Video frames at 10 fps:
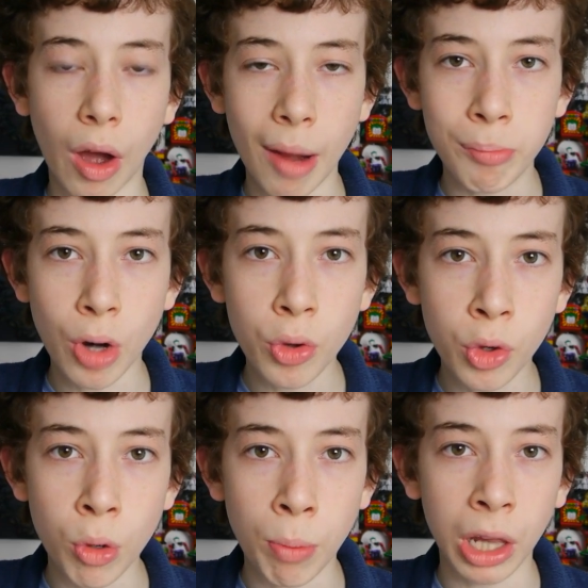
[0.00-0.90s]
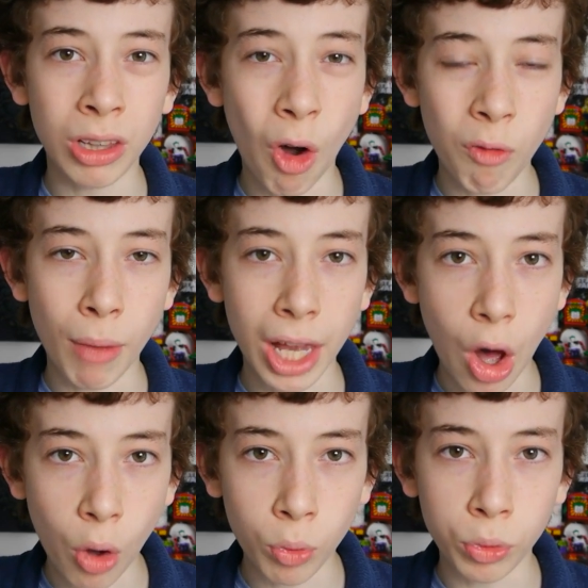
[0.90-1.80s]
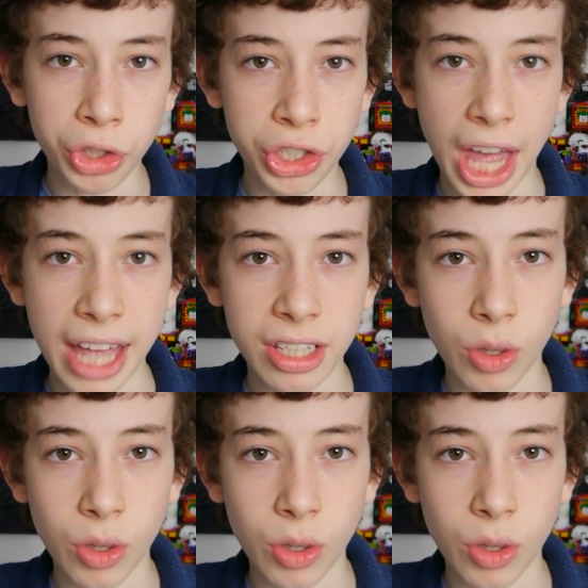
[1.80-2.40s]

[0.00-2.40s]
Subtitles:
I broke up a lot of my old sets,